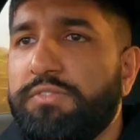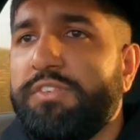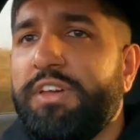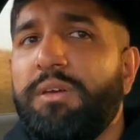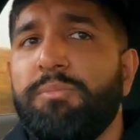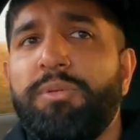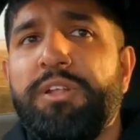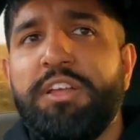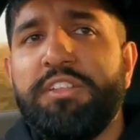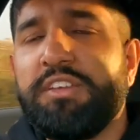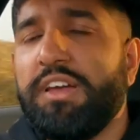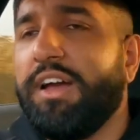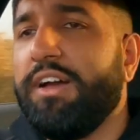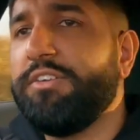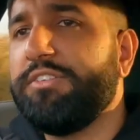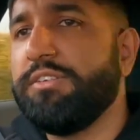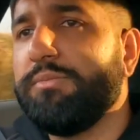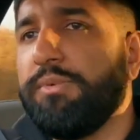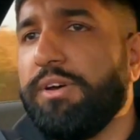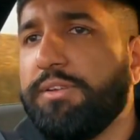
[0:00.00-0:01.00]
Fair play to
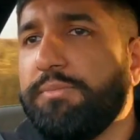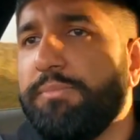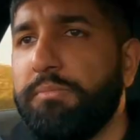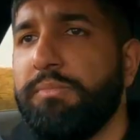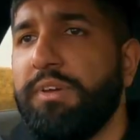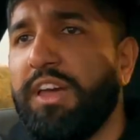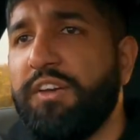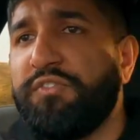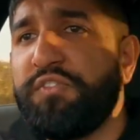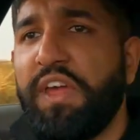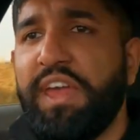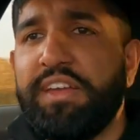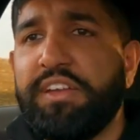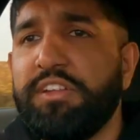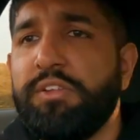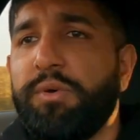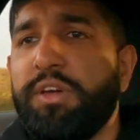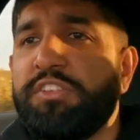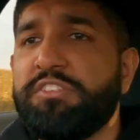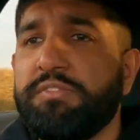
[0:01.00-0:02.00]
Audi, man. May have
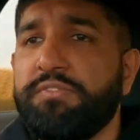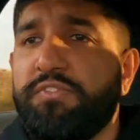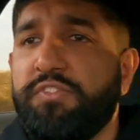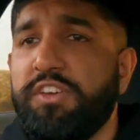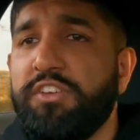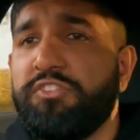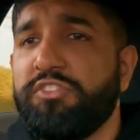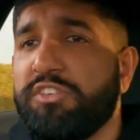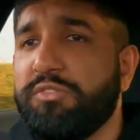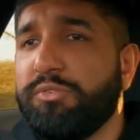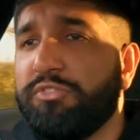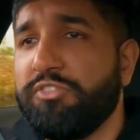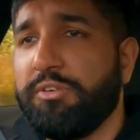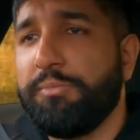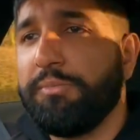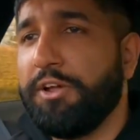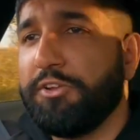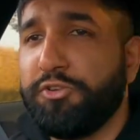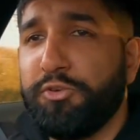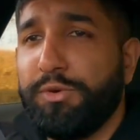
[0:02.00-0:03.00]
taken away some features which
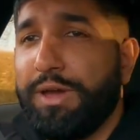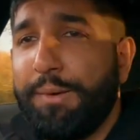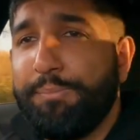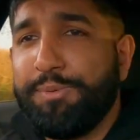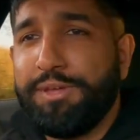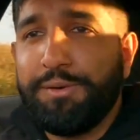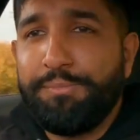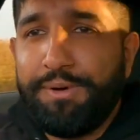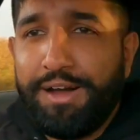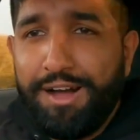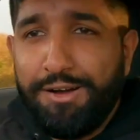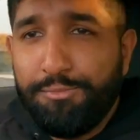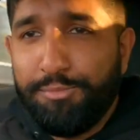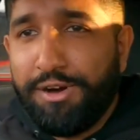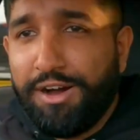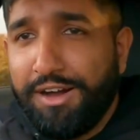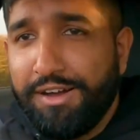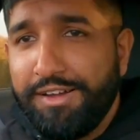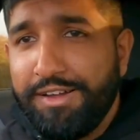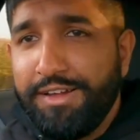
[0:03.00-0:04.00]
I'm not too happy about,
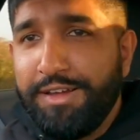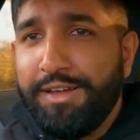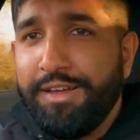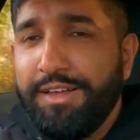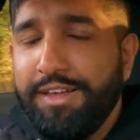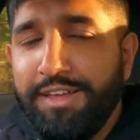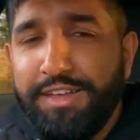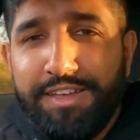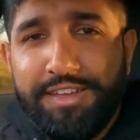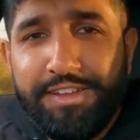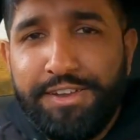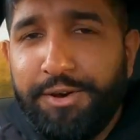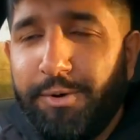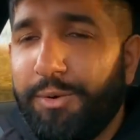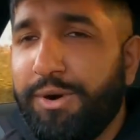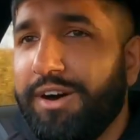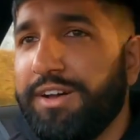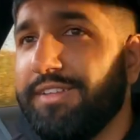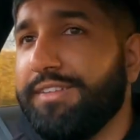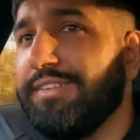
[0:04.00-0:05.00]
but you know
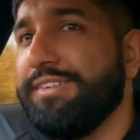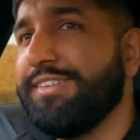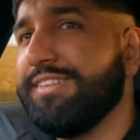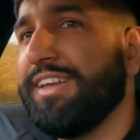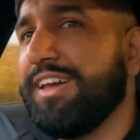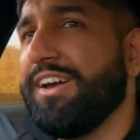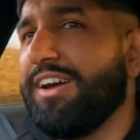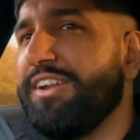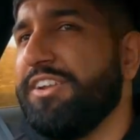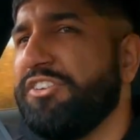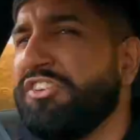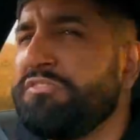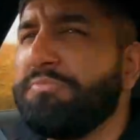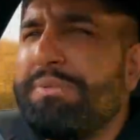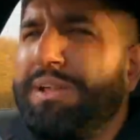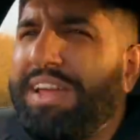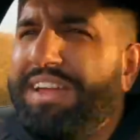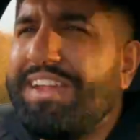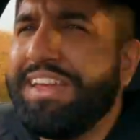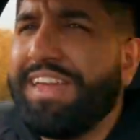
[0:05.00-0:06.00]
what, they're kind of just
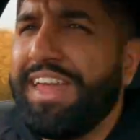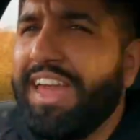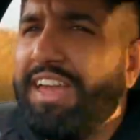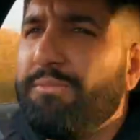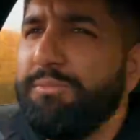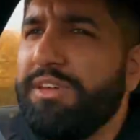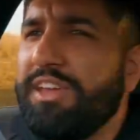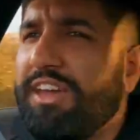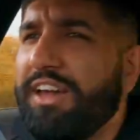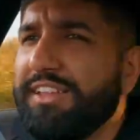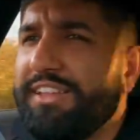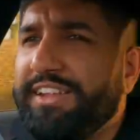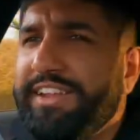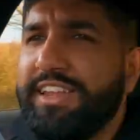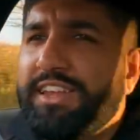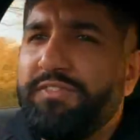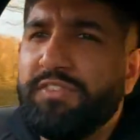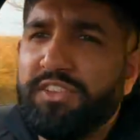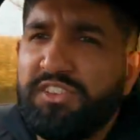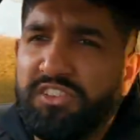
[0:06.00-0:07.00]
playing a game here. They're
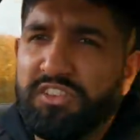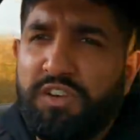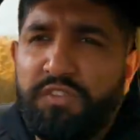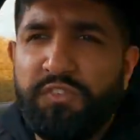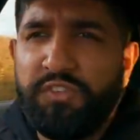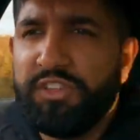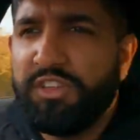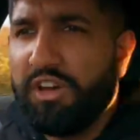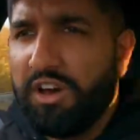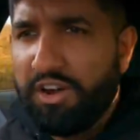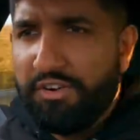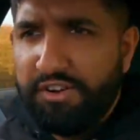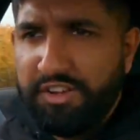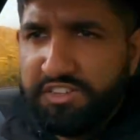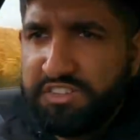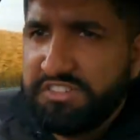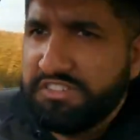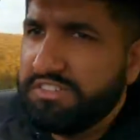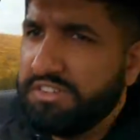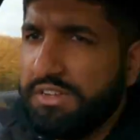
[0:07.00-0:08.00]
leaving stuff for the
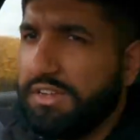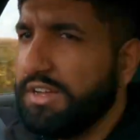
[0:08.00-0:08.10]
RS.